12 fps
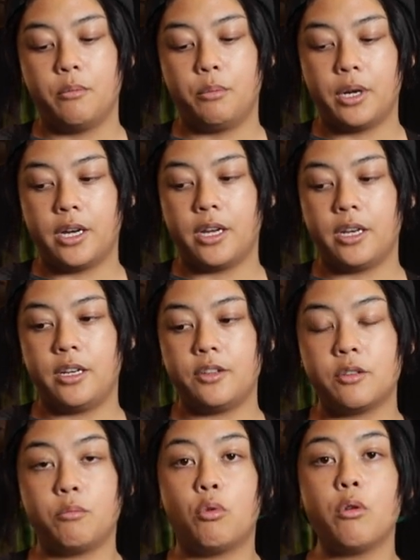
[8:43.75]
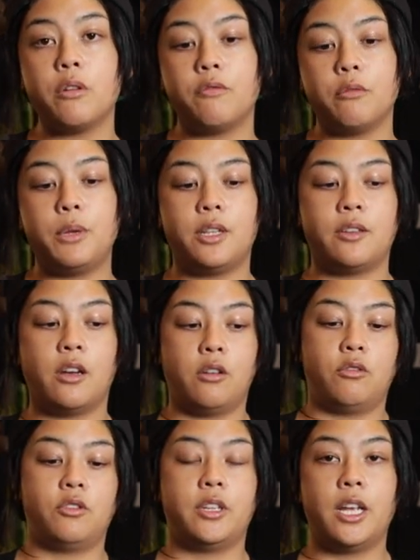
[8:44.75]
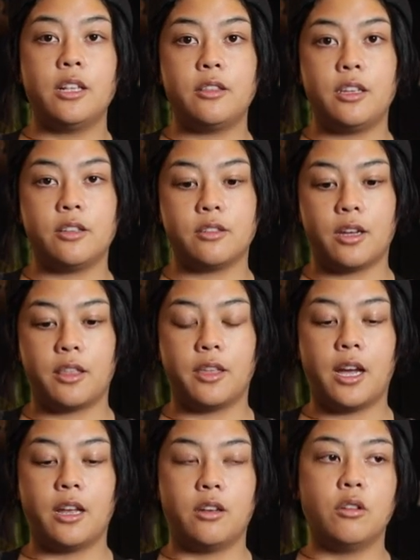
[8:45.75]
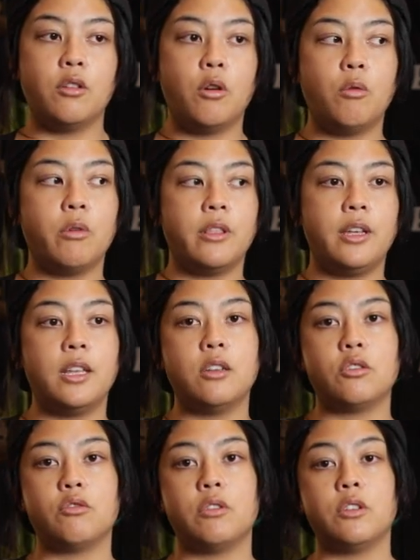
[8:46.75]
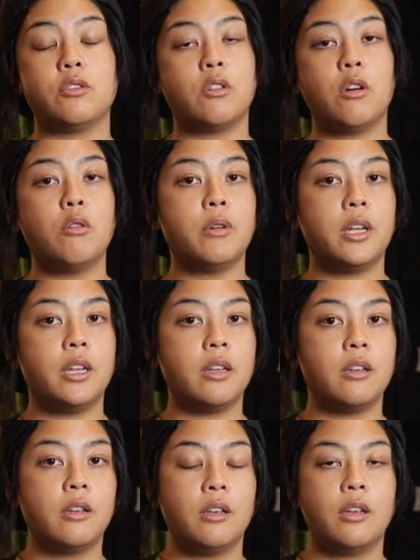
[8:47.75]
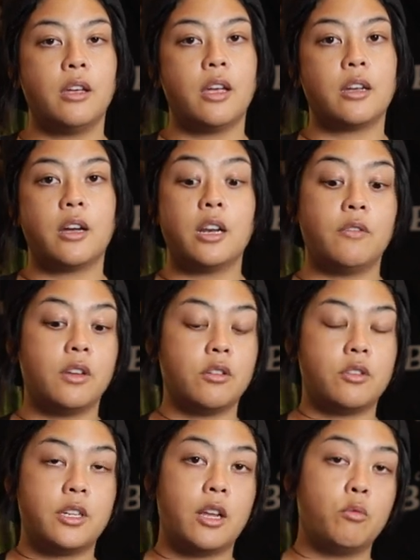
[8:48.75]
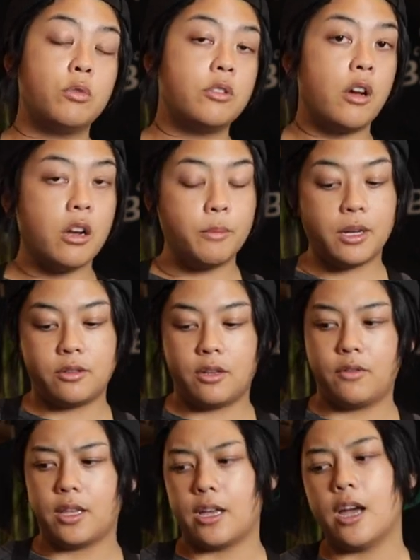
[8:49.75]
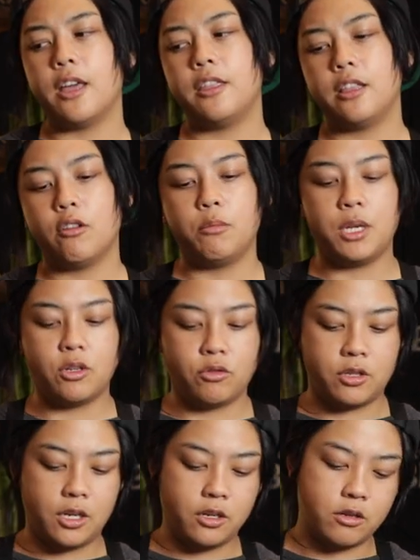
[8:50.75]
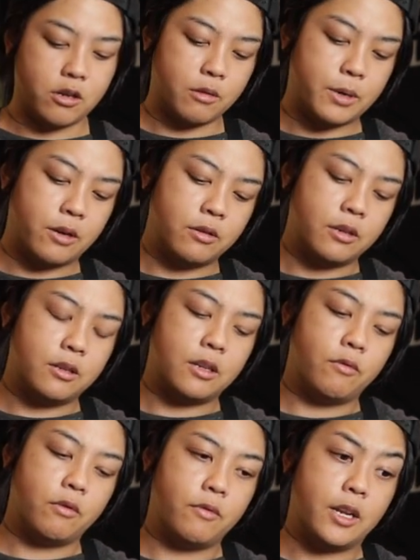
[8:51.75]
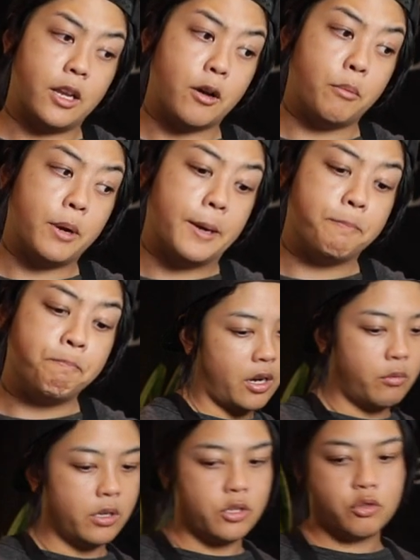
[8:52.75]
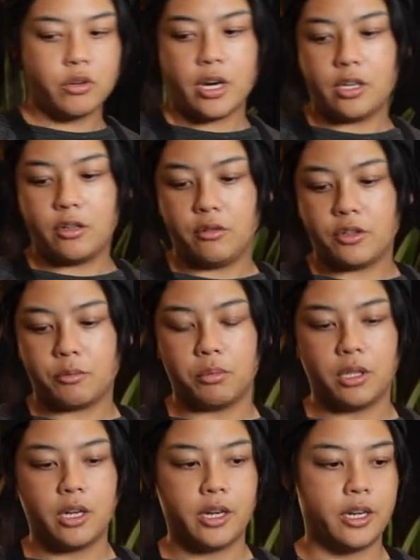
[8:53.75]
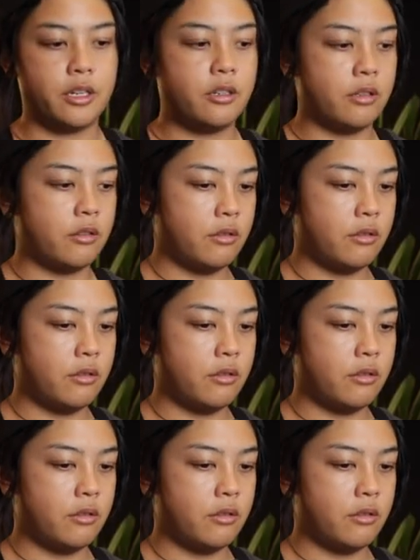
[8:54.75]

But it is important for me to understand things like that and know where the industry is going, and kind of understand. And we'll talk about stuff like that. I think that would be interesting to talk about in a different video, but I want to try to do this blind.